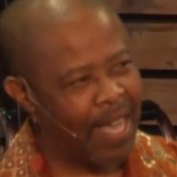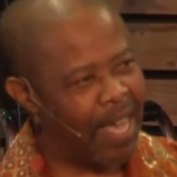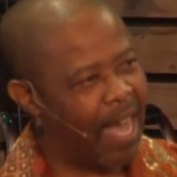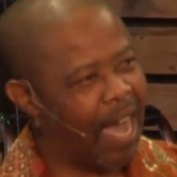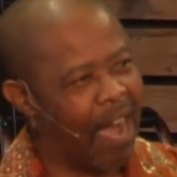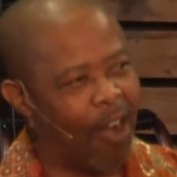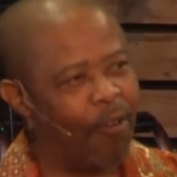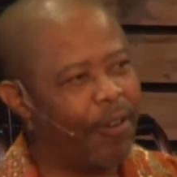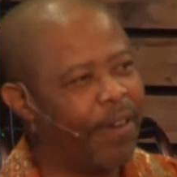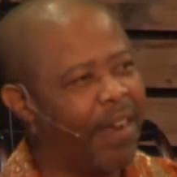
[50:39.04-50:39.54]

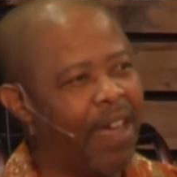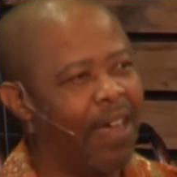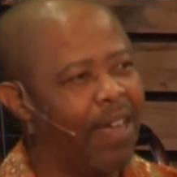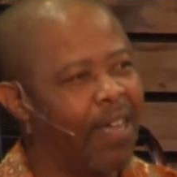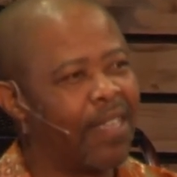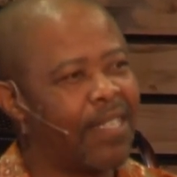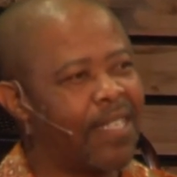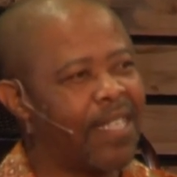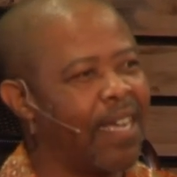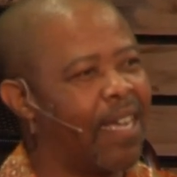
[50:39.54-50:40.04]
How na
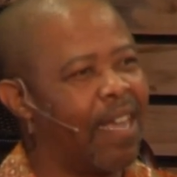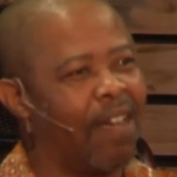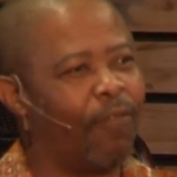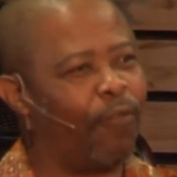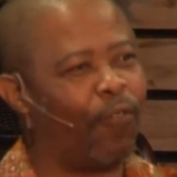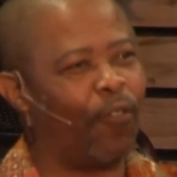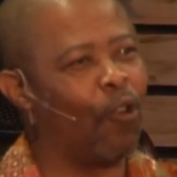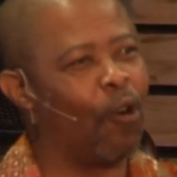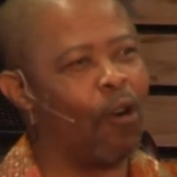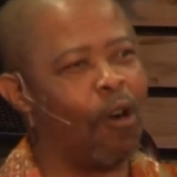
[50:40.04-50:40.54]
seka
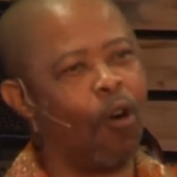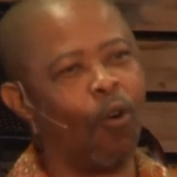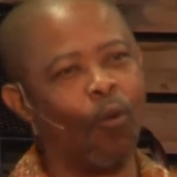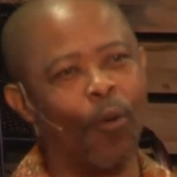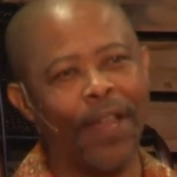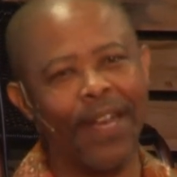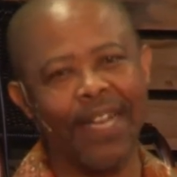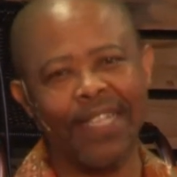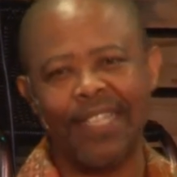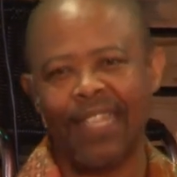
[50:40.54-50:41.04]
flow
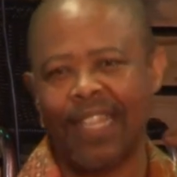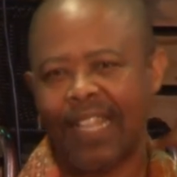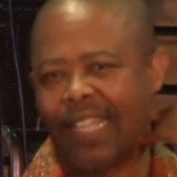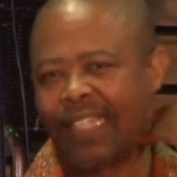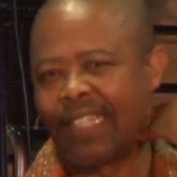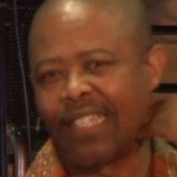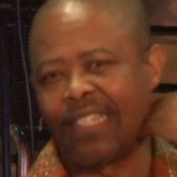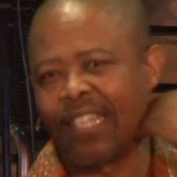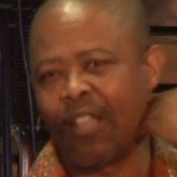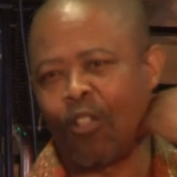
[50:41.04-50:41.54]
when I set
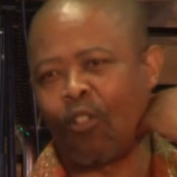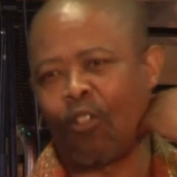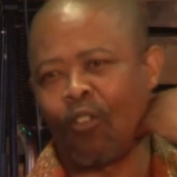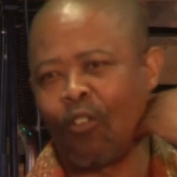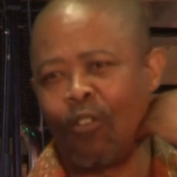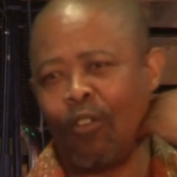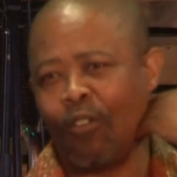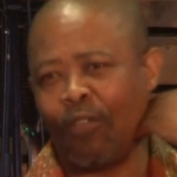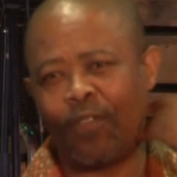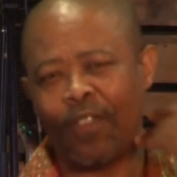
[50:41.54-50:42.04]
the
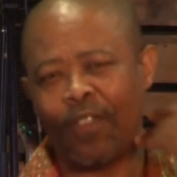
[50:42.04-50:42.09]
floor off.